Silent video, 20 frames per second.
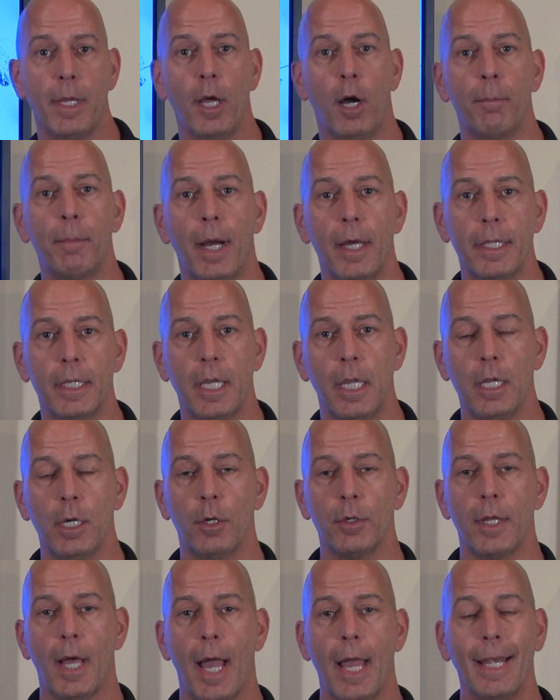be helped by the
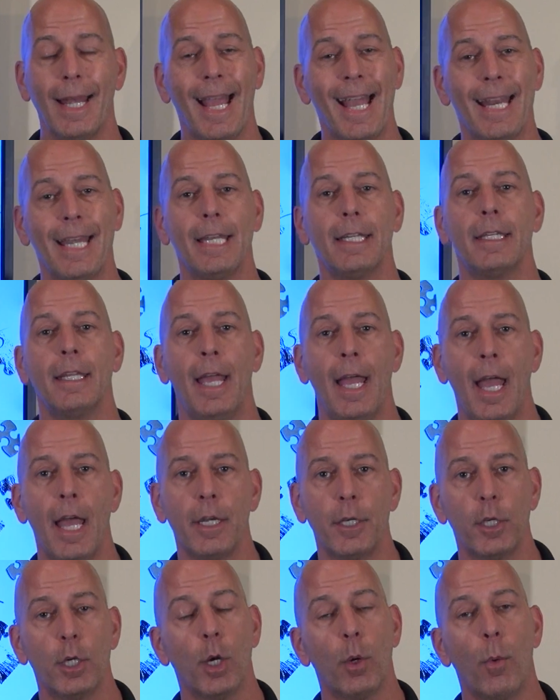keto diet? And it
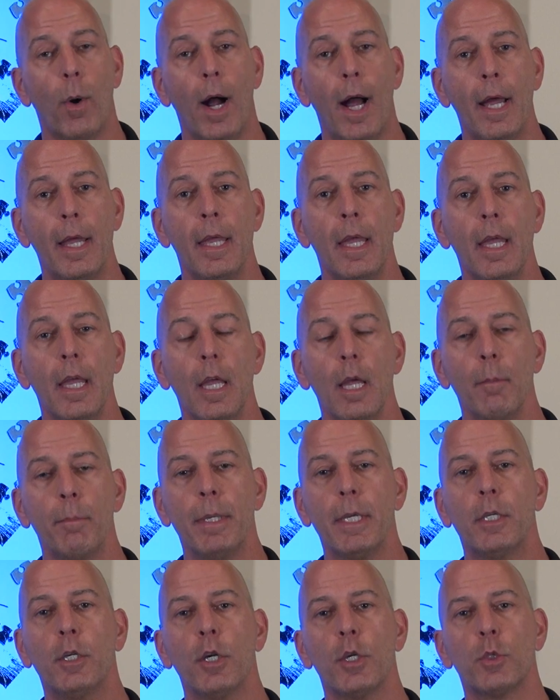can. You know why?
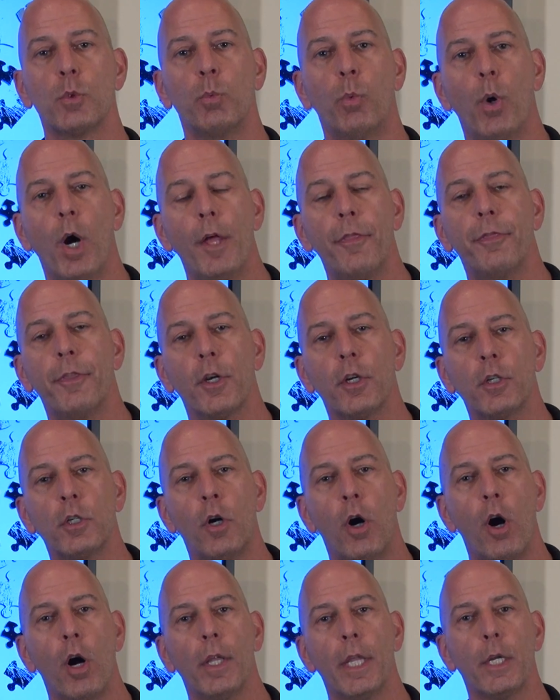Because what they're
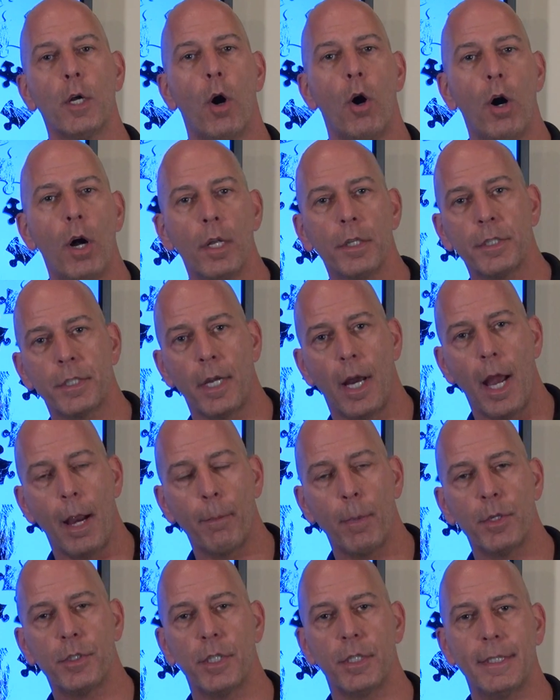calling
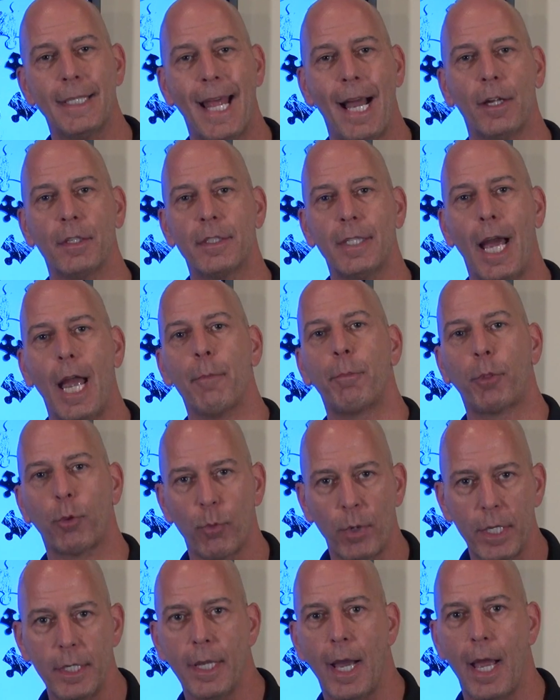Alzheimer's is now type
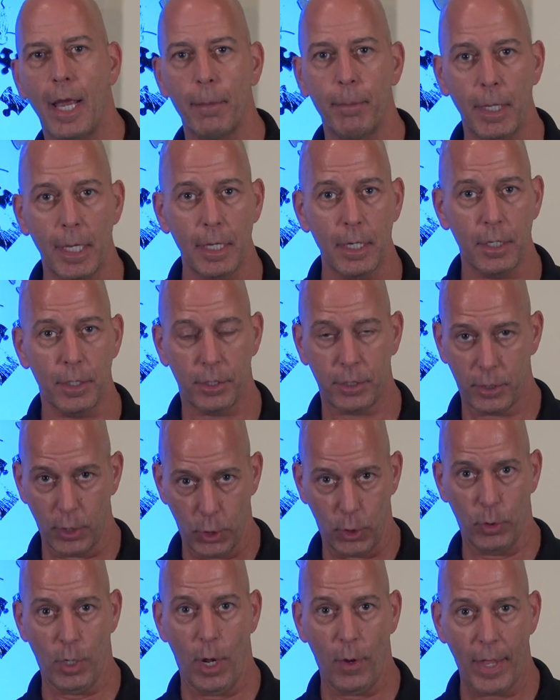three diabetes.
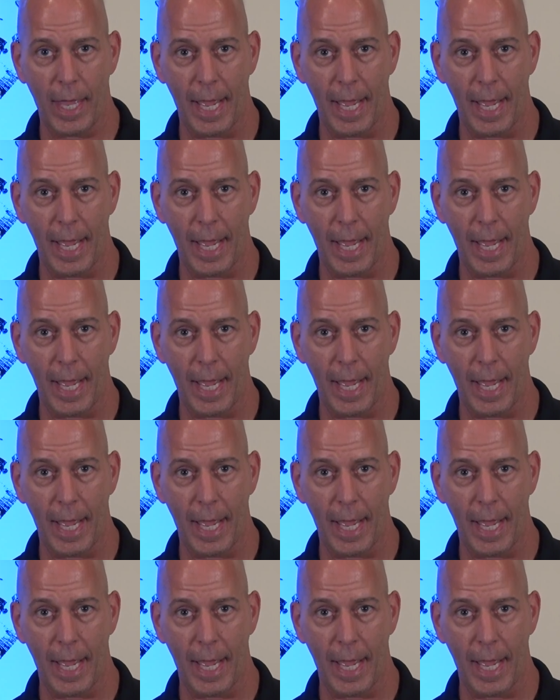Did you know